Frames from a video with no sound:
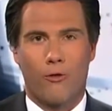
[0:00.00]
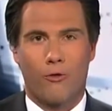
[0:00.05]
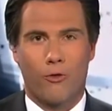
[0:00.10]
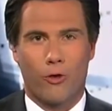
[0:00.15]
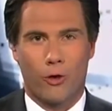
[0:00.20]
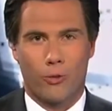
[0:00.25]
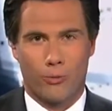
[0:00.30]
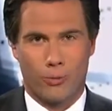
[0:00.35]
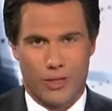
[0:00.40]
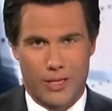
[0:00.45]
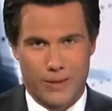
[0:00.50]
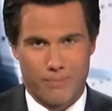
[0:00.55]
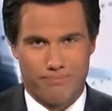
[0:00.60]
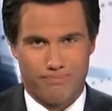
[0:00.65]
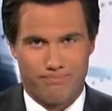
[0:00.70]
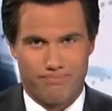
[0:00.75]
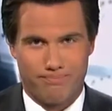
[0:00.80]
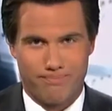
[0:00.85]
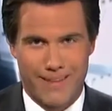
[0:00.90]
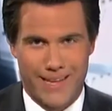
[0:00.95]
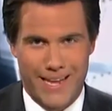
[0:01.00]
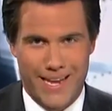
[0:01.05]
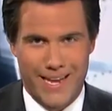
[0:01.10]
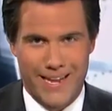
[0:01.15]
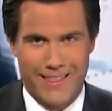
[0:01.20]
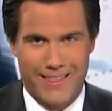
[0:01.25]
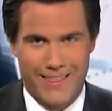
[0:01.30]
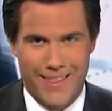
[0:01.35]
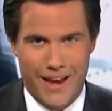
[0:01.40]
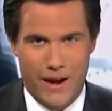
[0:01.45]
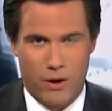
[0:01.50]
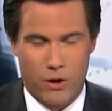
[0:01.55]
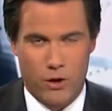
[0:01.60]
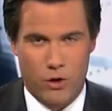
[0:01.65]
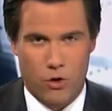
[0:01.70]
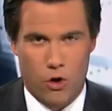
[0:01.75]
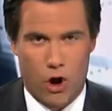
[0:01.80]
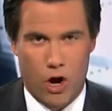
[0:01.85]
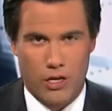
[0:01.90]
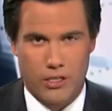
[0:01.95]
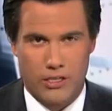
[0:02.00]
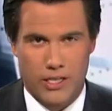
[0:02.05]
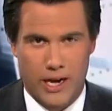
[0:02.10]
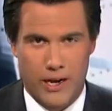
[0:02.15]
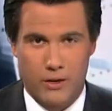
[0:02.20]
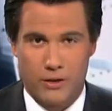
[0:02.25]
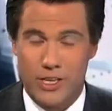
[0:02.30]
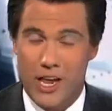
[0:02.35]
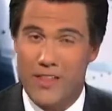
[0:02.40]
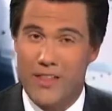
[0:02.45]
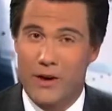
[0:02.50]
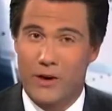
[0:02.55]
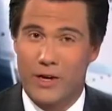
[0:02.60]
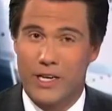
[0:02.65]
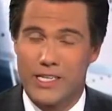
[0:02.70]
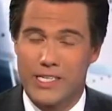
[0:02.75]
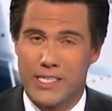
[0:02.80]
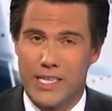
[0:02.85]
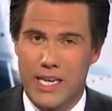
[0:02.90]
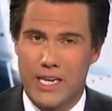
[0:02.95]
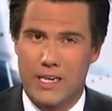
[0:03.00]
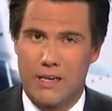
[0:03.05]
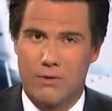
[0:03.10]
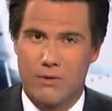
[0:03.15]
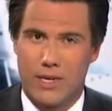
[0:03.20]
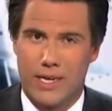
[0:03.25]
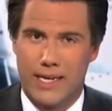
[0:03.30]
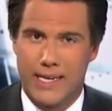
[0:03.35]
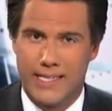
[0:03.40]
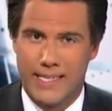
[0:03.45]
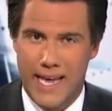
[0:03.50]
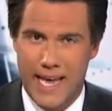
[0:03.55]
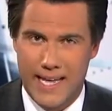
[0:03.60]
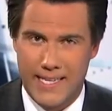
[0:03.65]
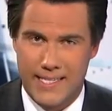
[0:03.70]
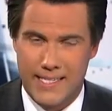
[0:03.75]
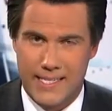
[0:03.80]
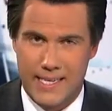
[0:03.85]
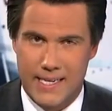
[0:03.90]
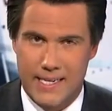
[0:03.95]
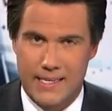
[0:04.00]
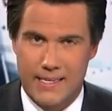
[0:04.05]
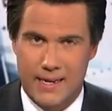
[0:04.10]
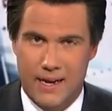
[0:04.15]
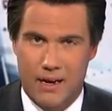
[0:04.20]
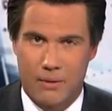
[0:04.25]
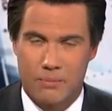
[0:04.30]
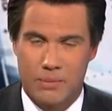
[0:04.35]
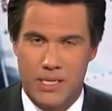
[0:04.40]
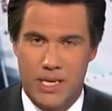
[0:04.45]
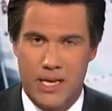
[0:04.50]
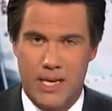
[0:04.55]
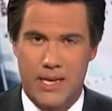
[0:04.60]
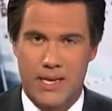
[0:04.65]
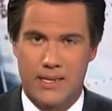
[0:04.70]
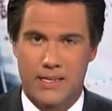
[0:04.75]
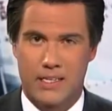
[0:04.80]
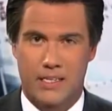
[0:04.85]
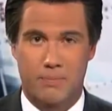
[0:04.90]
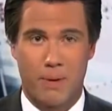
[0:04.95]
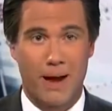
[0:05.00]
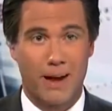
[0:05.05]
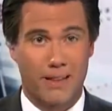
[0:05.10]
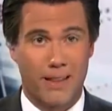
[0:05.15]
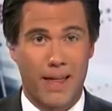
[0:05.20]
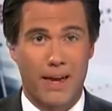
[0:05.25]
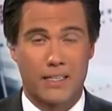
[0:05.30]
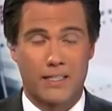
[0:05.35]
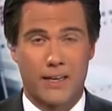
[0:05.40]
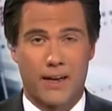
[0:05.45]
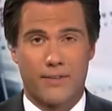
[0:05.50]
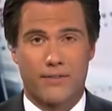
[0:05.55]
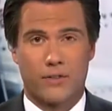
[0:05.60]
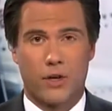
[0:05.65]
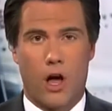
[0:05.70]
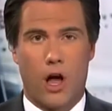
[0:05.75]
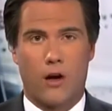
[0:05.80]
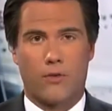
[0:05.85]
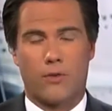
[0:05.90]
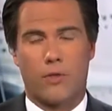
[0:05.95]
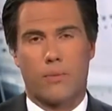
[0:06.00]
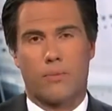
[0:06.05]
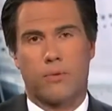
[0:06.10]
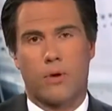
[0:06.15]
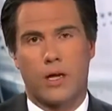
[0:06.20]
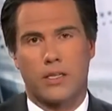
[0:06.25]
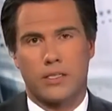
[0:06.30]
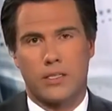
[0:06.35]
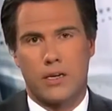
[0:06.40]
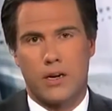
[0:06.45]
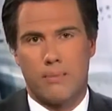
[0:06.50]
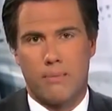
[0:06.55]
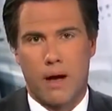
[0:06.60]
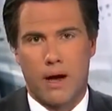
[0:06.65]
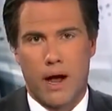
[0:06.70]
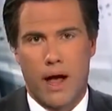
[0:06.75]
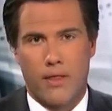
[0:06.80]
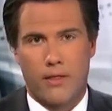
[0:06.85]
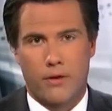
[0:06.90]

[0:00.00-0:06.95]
firmly in their crosshairs, and their continued testing comes despite a lot of tough talk from the president, among